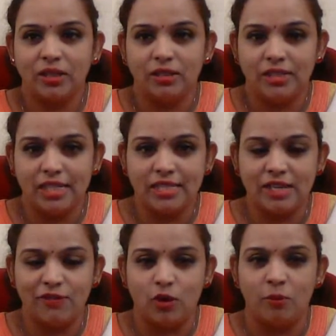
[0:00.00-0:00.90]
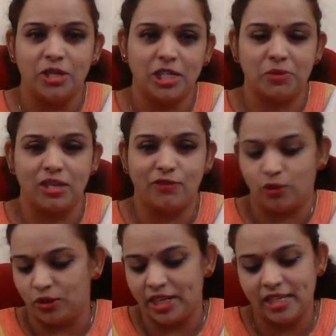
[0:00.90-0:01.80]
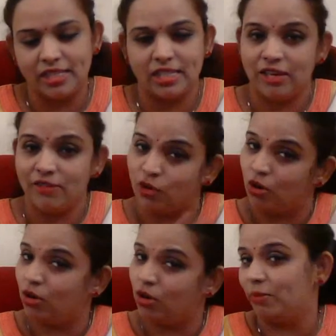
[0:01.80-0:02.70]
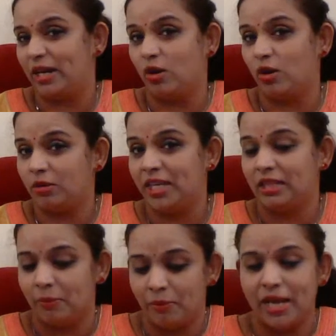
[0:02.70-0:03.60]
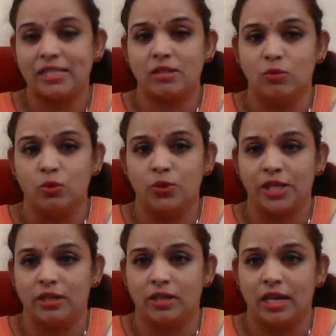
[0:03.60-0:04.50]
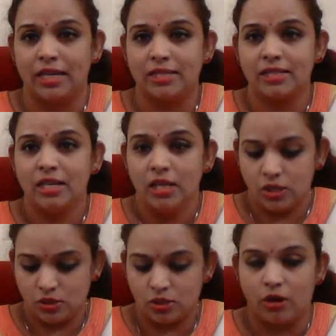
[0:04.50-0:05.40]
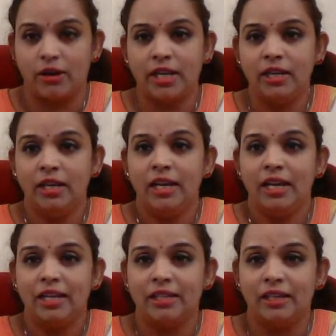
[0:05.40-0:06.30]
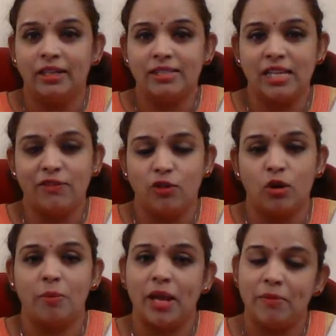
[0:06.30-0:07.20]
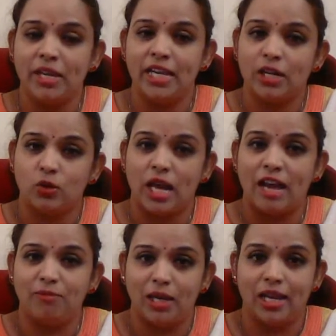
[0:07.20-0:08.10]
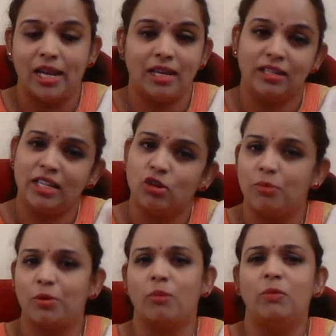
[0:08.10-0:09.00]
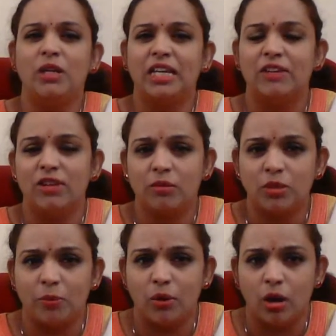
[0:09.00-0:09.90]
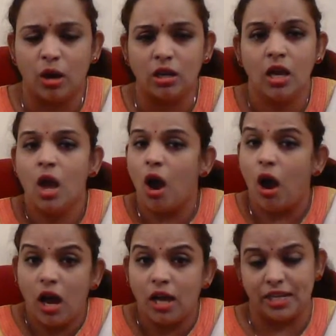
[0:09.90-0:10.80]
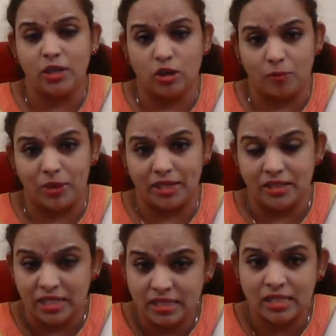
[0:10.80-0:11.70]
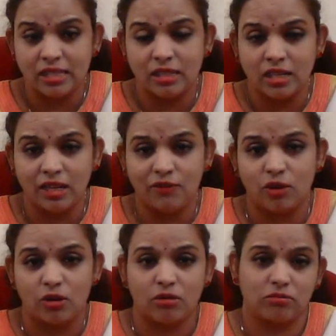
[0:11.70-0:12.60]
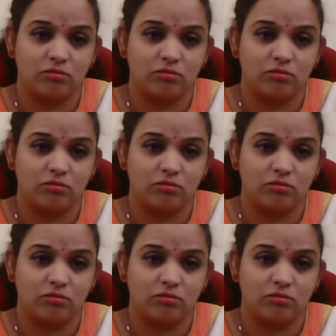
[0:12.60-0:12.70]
dc4, bishop c4. dc4 may not be the best move here, guys. Sorry. Here c4, maybe he could have probably given up the pawn, or he could have played dc3 for,